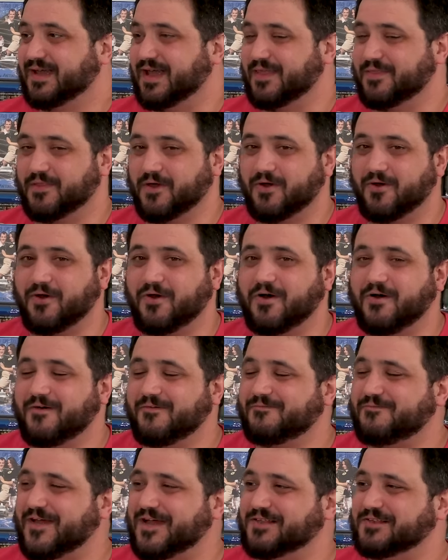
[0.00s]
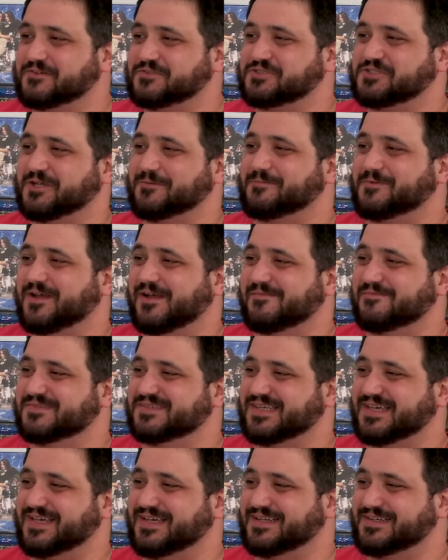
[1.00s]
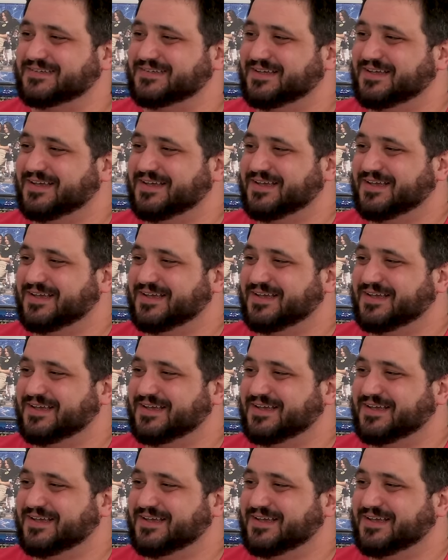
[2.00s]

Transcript: And the whole fellowship comes in.